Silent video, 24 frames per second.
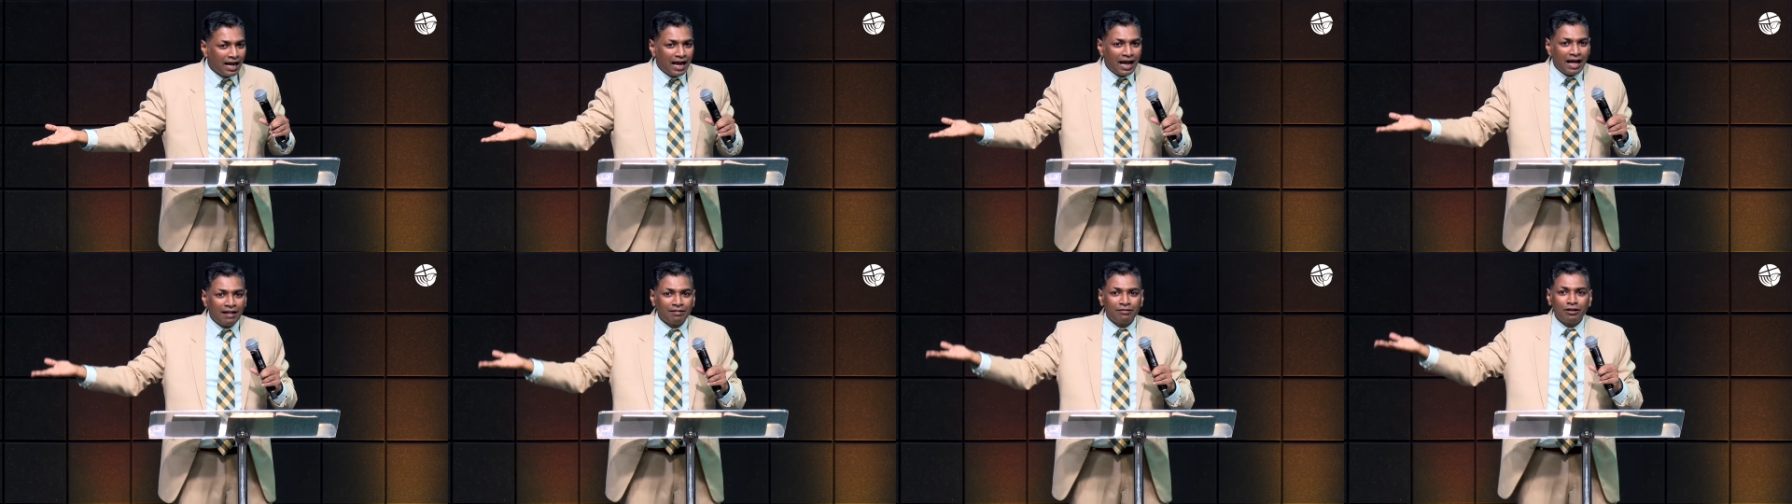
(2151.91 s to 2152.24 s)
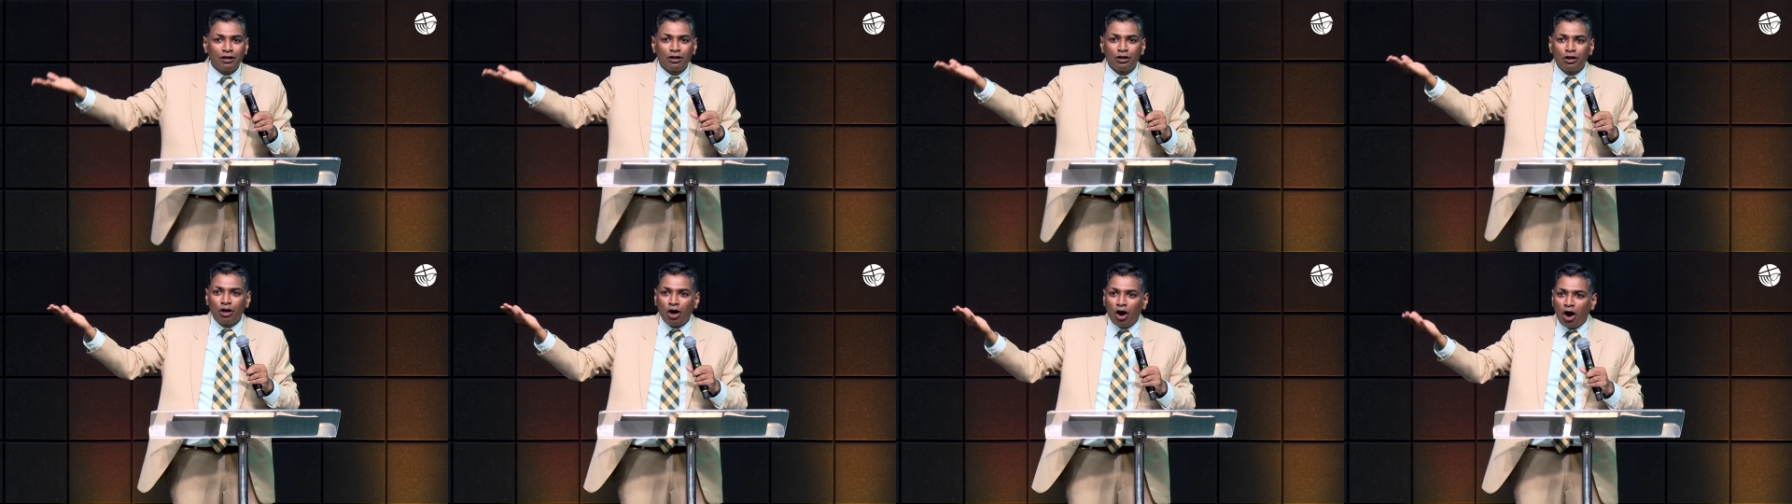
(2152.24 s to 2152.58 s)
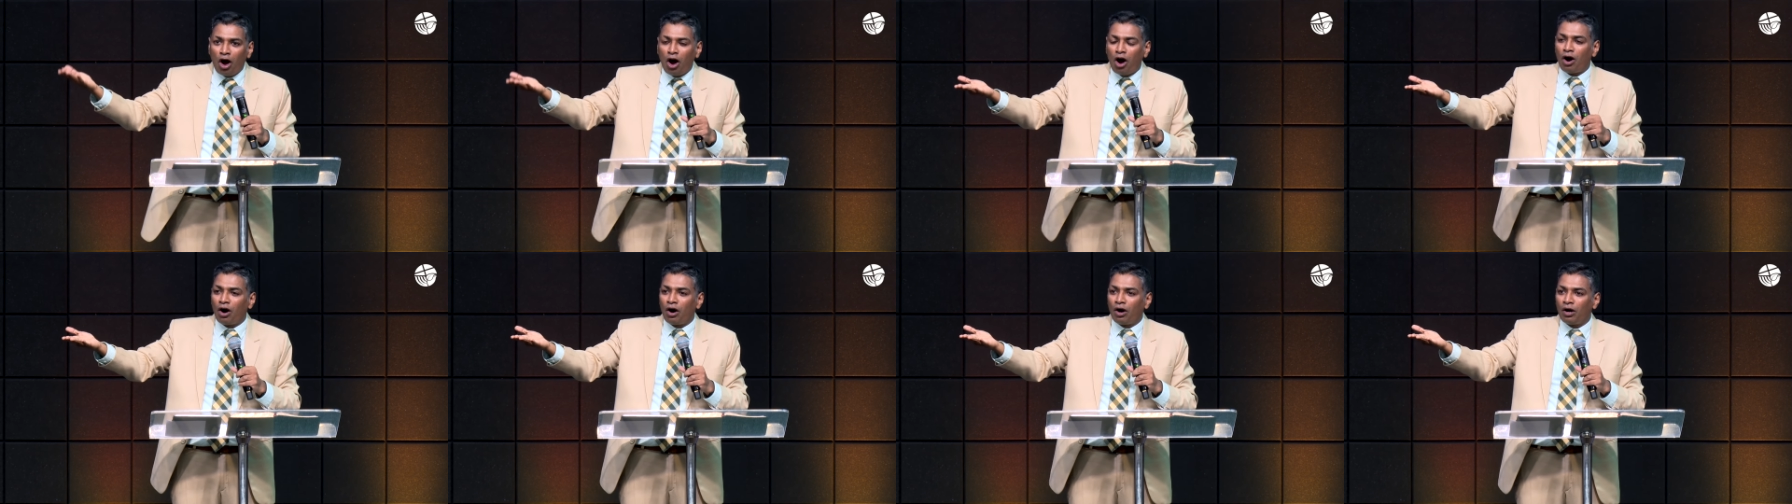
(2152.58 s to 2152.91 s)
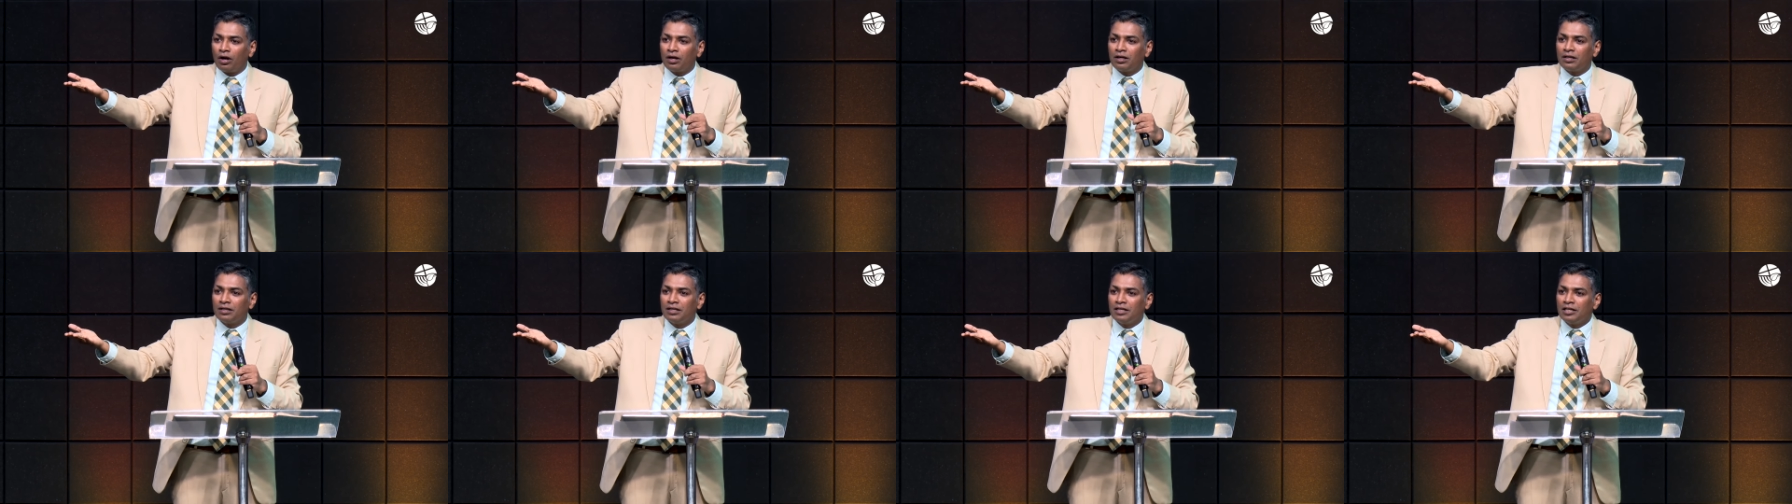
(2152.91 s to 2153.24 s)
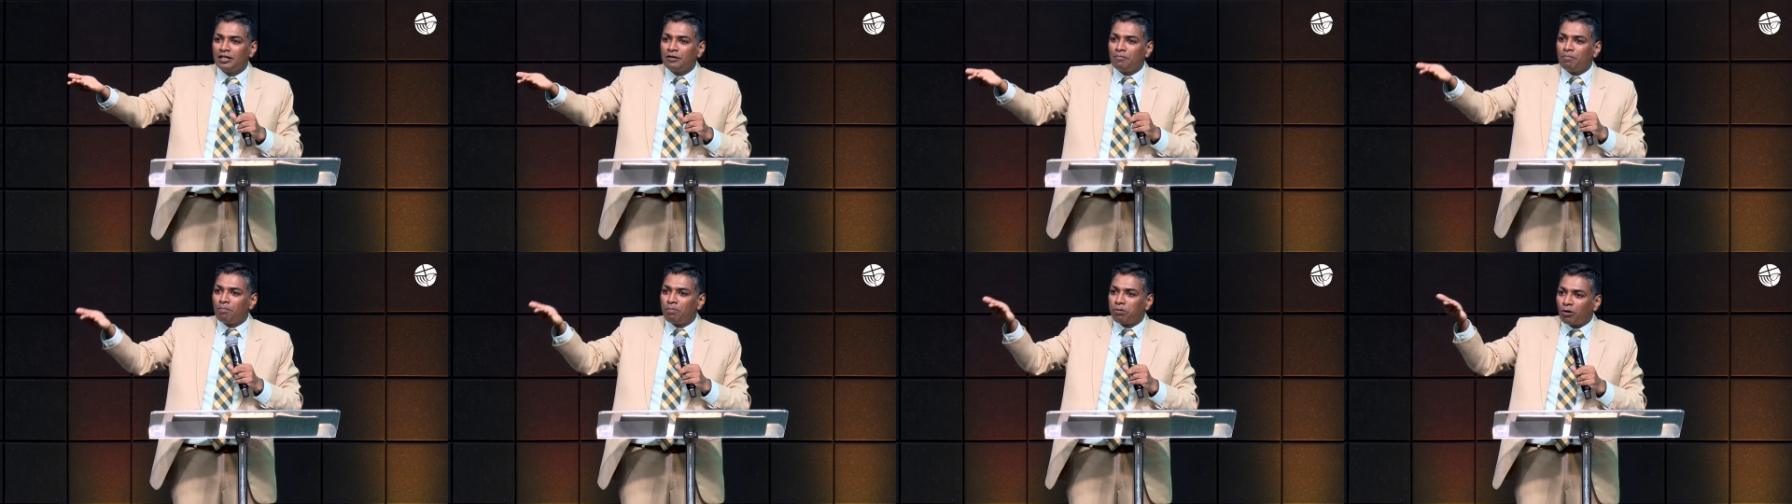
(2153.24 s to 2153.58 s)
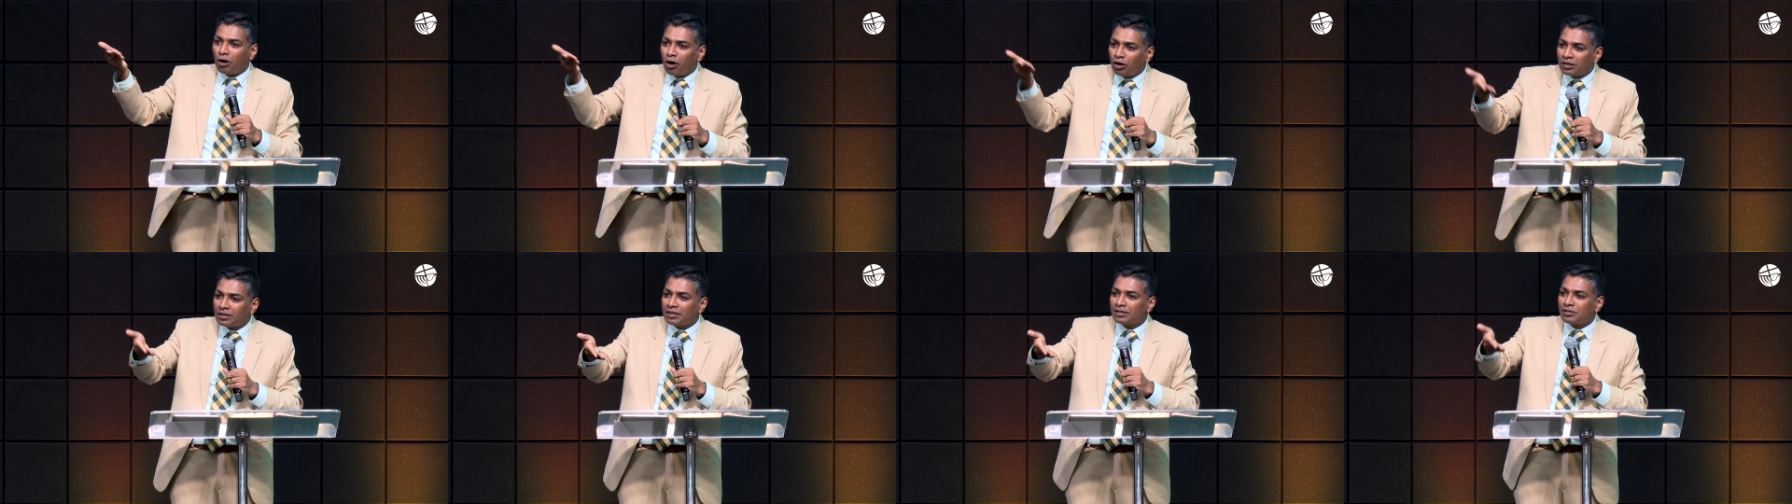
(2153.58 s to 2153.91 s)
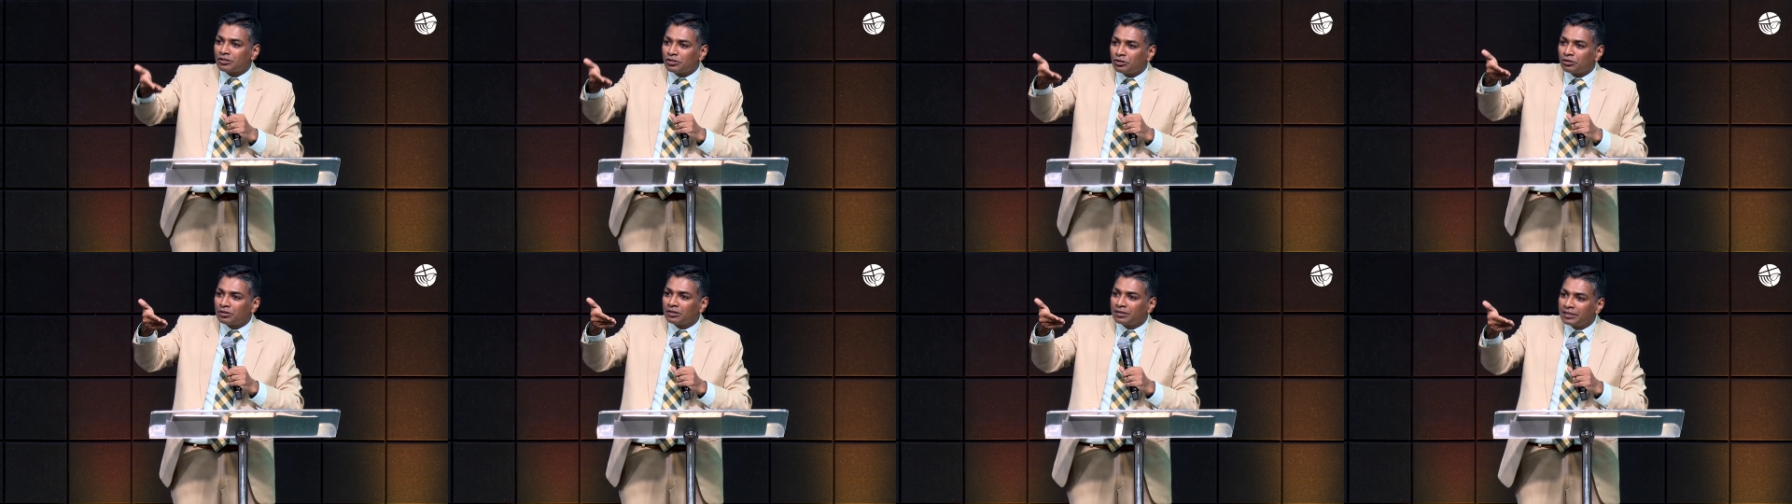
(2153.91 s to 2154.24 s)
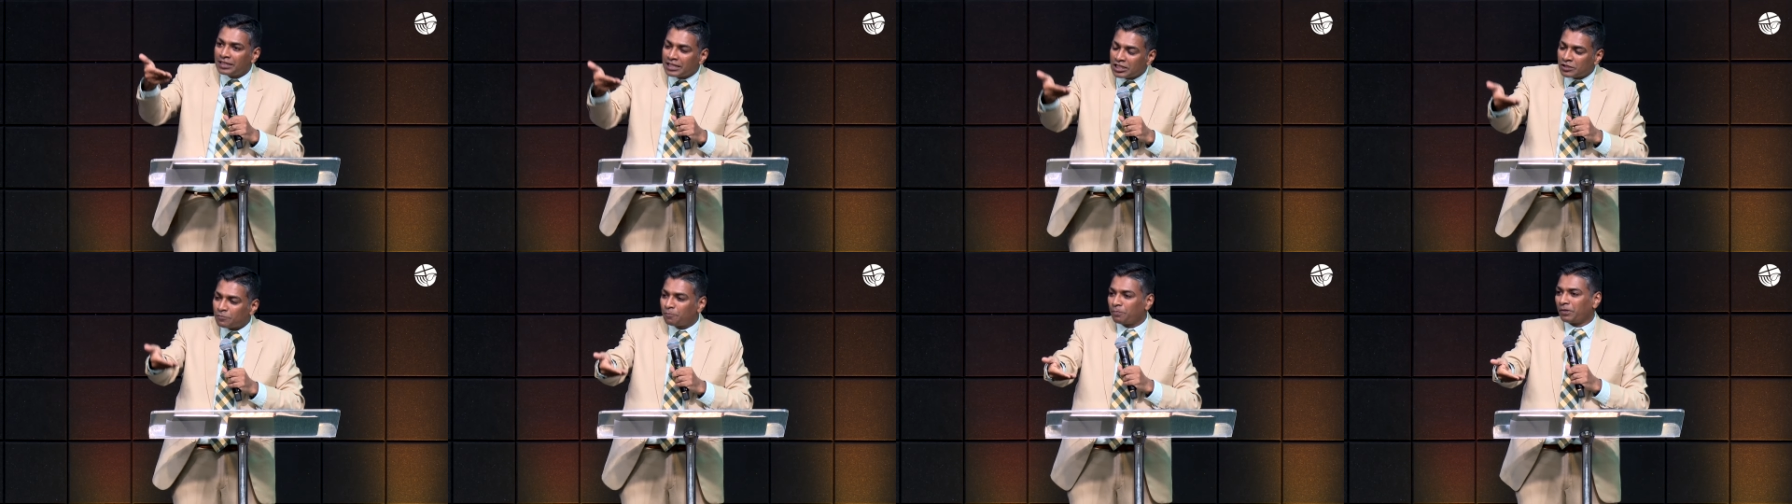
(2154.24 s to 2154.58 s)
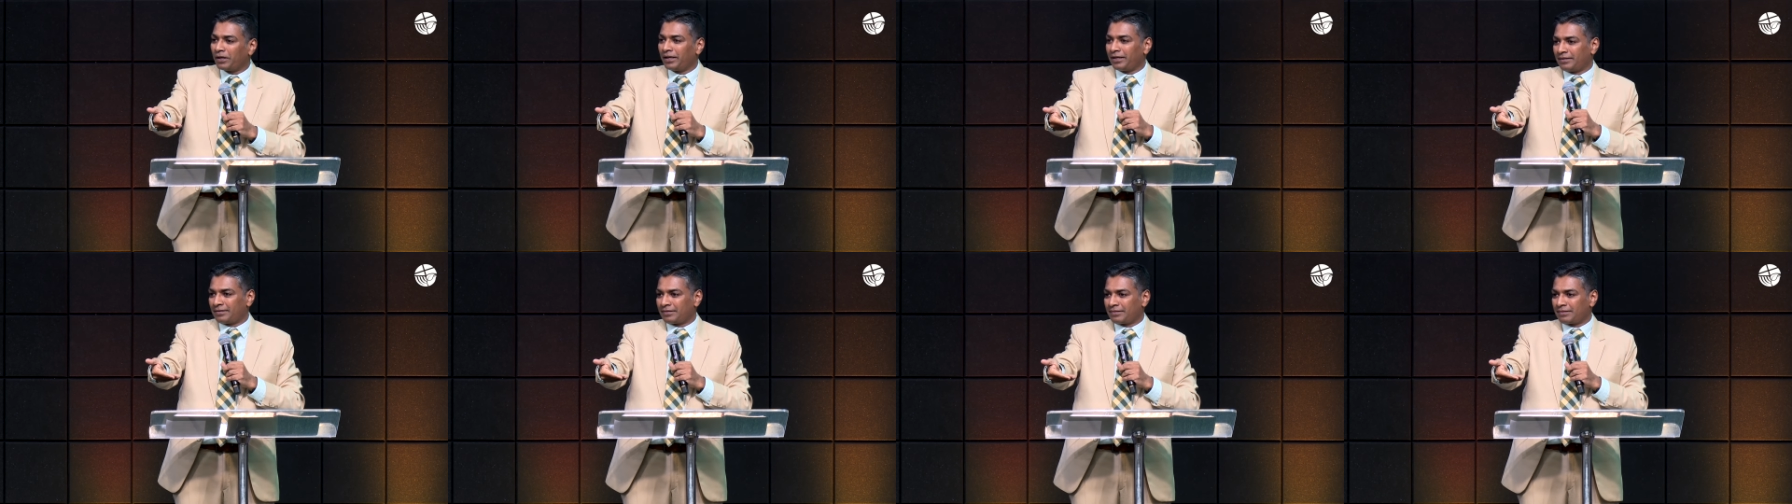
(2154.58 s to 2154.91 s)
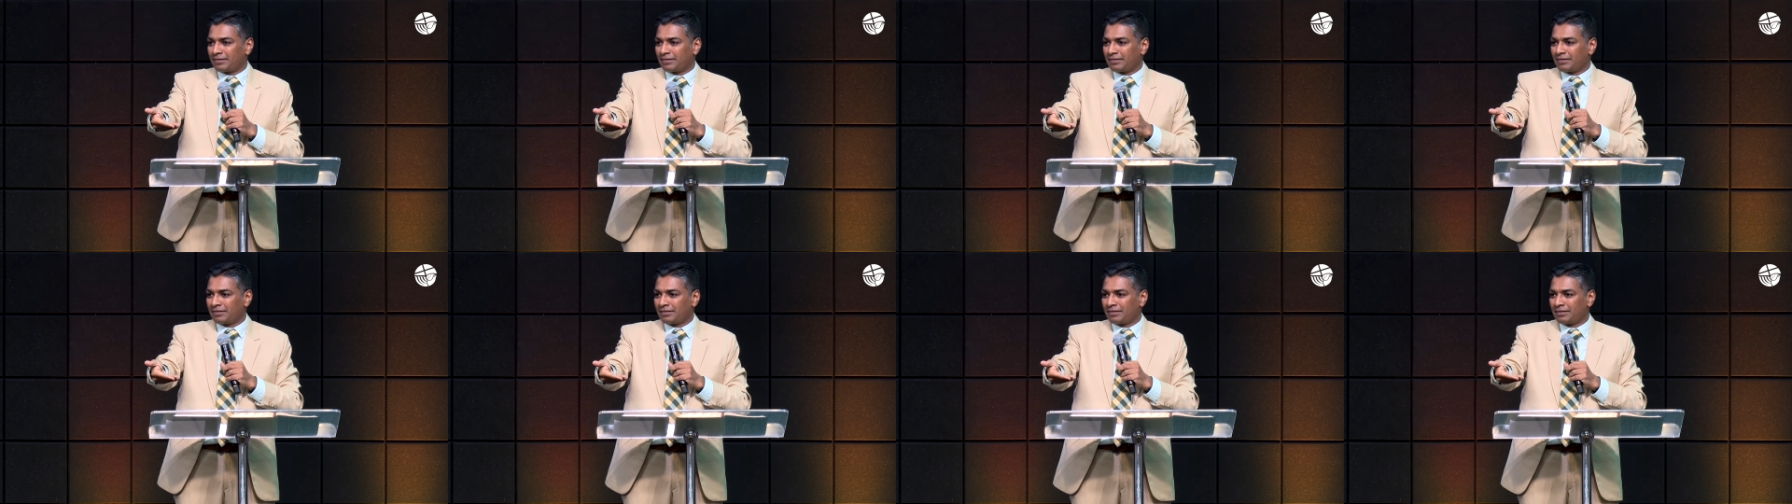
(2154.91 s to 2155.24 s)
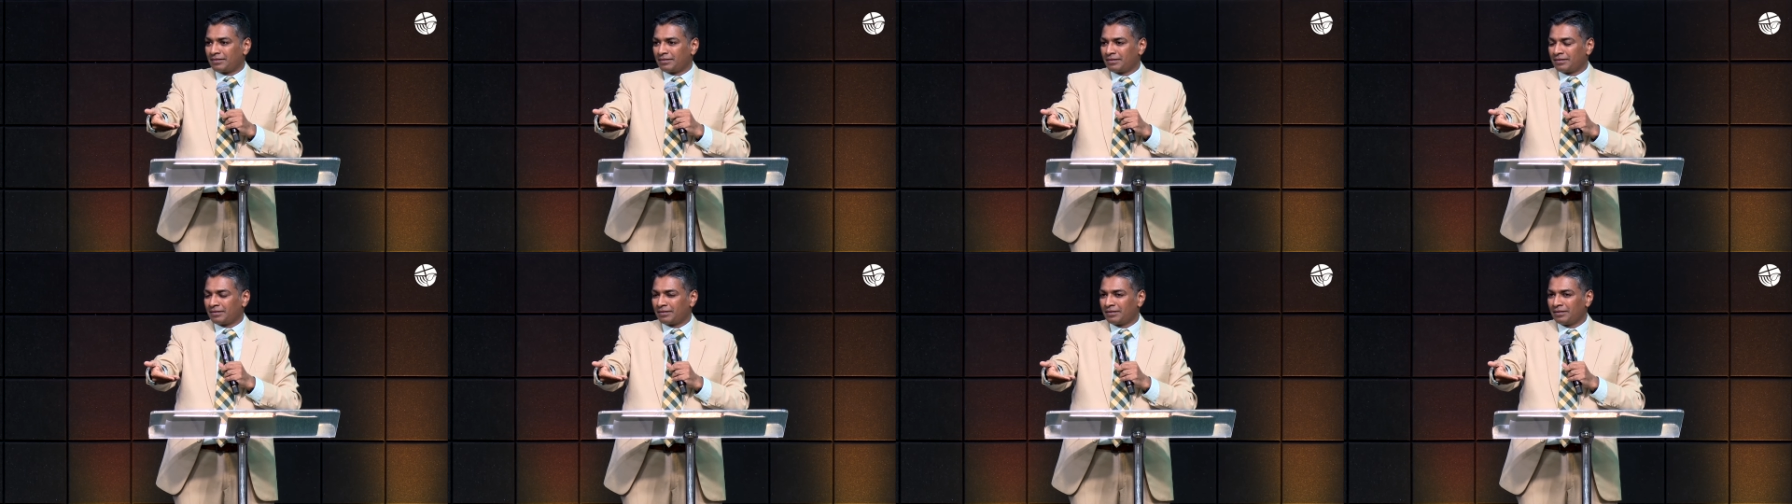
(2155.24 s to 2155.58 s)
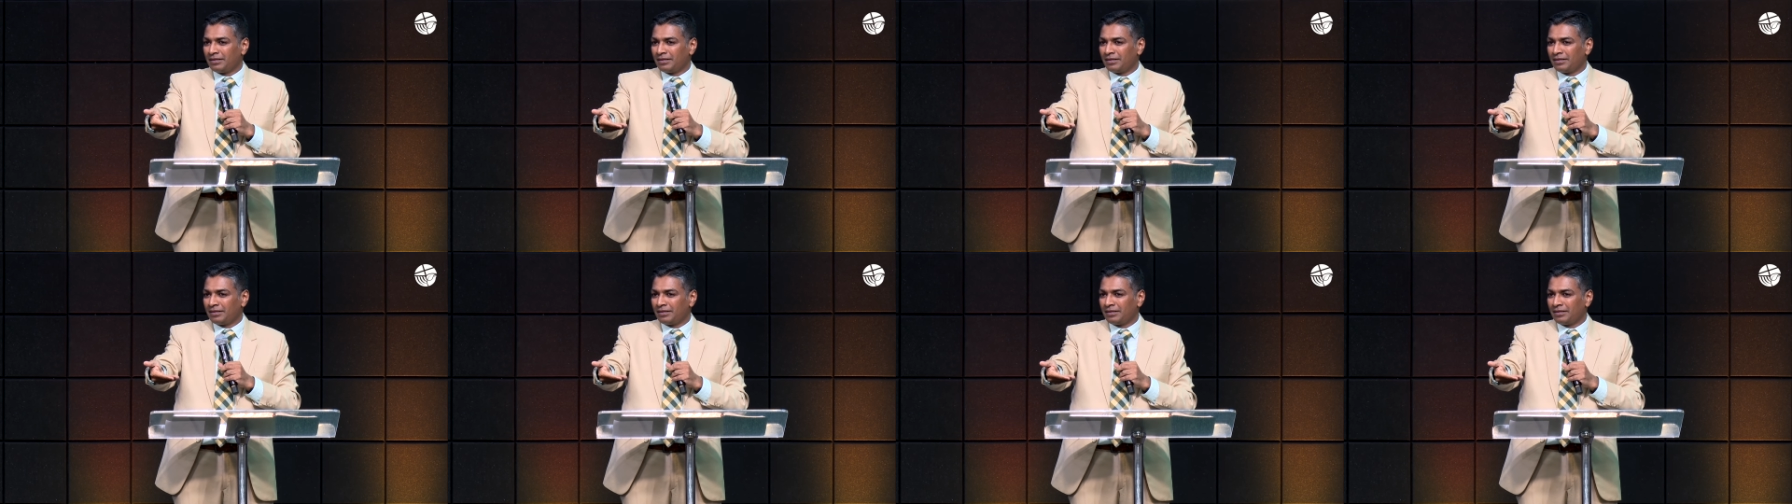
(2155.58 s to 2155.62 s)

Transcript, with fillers: And the Lord brought us to this place.